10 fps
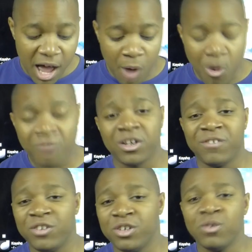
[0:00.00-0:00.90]
However,
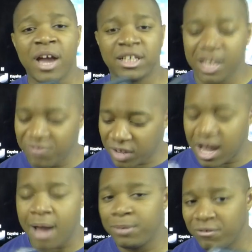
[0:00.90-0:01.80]
if you do actually have a
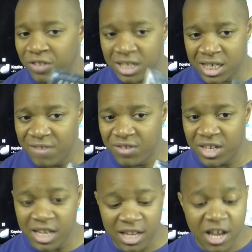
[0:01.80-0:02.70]
copy of the
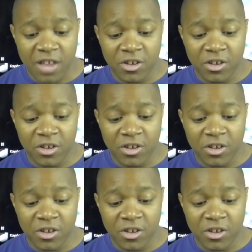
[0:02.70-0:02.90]
DVD,